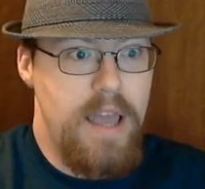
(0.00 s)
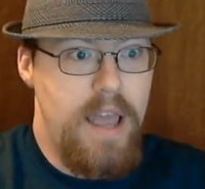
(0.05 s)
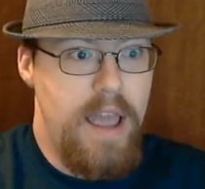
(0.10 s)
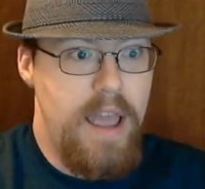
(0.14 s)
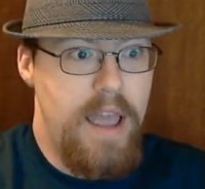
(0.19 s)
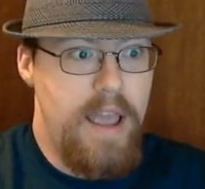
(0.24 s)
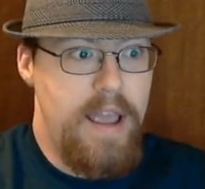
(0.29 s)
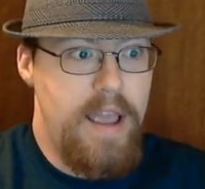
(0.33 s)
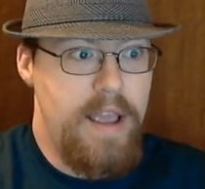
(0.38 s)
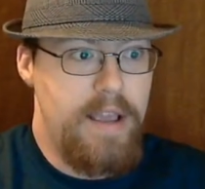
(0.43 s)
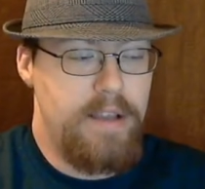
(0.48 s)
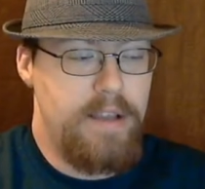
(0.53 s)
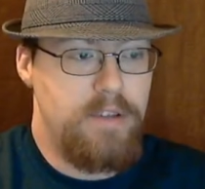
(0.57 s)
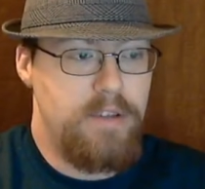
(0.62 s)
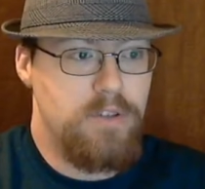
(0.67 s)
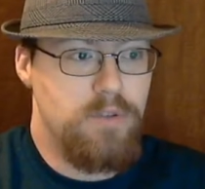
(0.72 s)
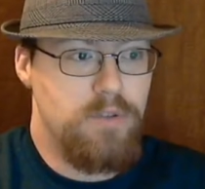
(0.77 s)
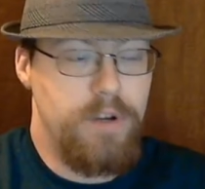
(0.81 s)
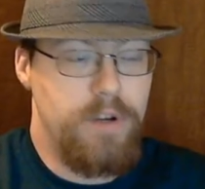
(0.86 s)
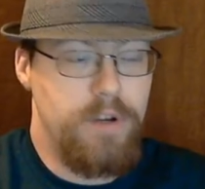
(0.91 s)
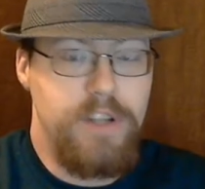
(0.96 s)
a
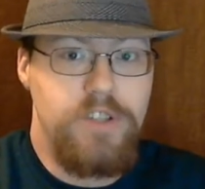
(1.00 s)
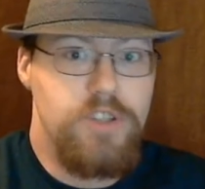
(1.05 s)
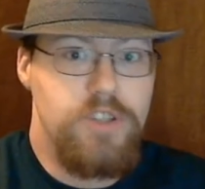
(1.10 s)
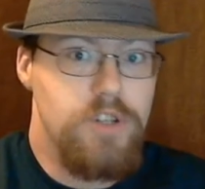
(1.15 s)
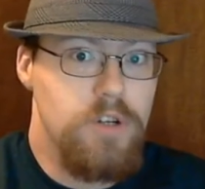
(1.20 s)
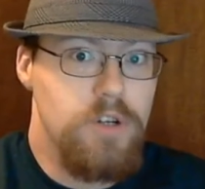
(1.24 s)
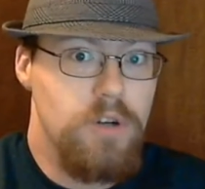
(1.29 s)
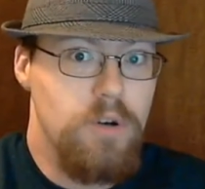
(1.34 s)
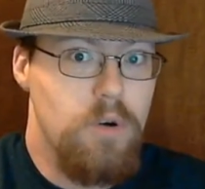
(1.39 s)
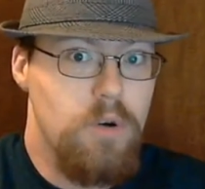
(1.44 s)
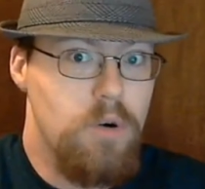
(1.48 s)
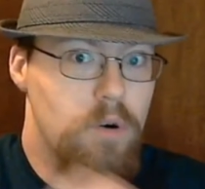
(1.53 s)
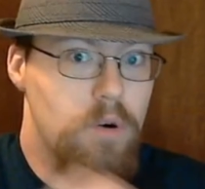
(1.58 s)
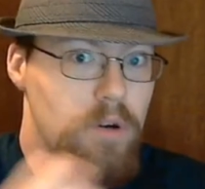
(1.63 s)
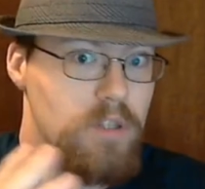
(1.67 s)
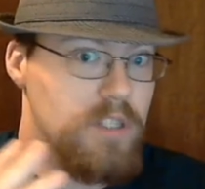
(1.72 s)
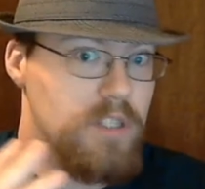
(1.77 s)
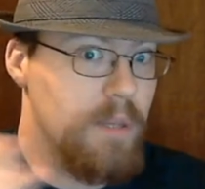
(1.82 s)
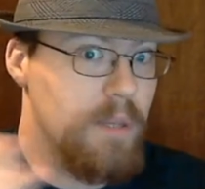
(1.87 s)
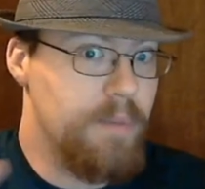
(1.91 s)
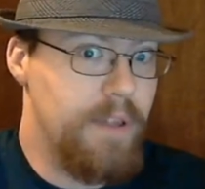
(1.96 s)
creature or
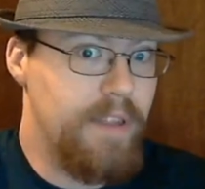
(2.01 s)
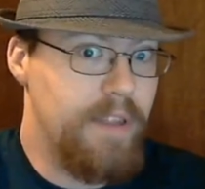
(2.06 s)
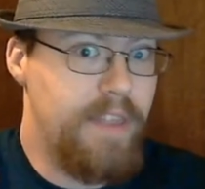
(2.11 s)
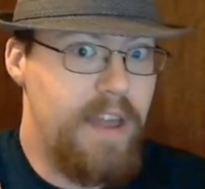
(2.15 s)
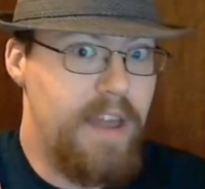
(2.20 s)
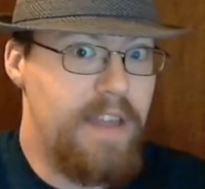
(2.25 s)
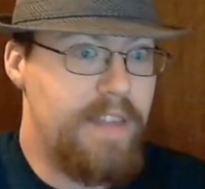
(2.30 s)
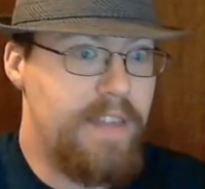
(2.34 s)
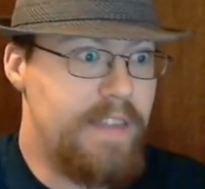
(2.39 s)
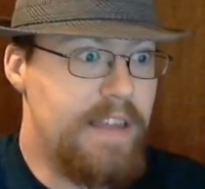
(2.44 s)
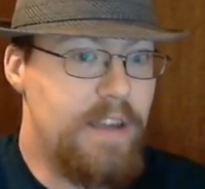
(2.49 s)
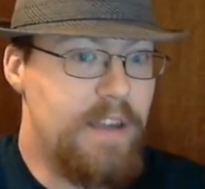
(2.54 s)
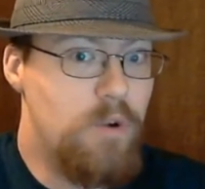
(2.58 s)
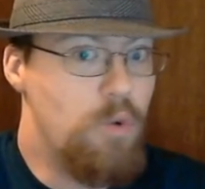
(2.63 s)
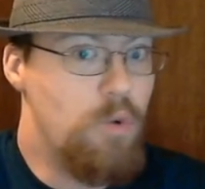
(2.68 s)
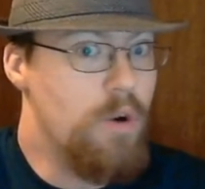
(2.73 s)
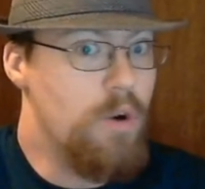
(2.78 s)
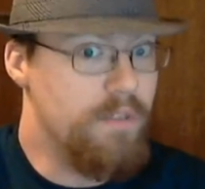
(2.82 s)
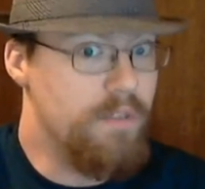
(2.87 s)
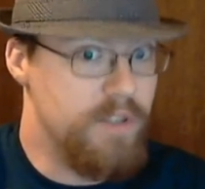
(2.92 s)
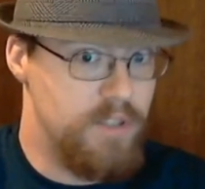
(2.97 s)
something like that
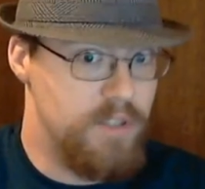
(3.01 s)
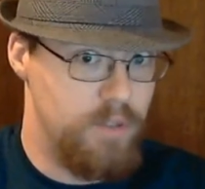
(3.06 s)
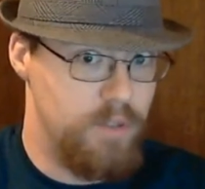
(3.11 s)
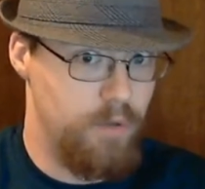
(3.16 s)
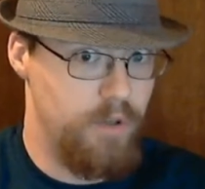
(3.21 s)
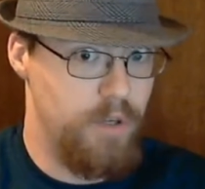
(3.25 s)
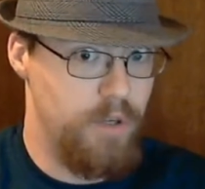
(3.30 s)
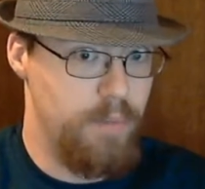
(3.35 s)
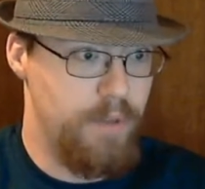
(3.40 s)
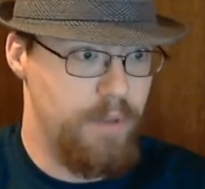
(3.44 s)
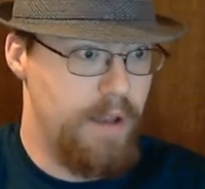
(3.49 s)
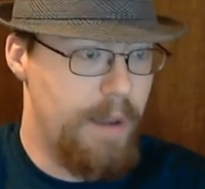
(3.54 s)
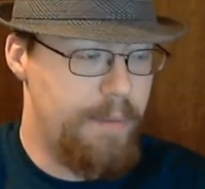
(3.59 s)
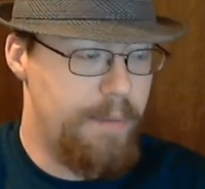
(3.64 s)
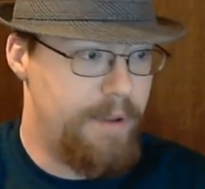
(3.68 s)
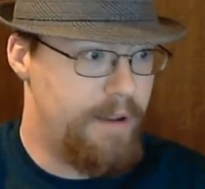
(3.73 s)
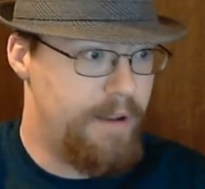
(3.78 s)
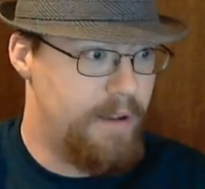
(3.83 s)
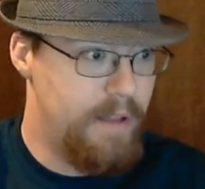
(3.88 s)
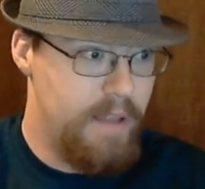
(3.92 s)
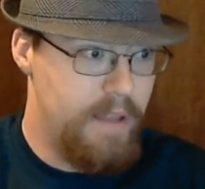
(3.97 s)
equivalent to a human. I
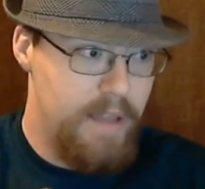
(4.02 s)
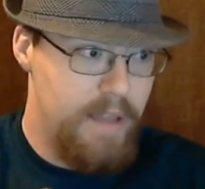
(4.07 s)
mean,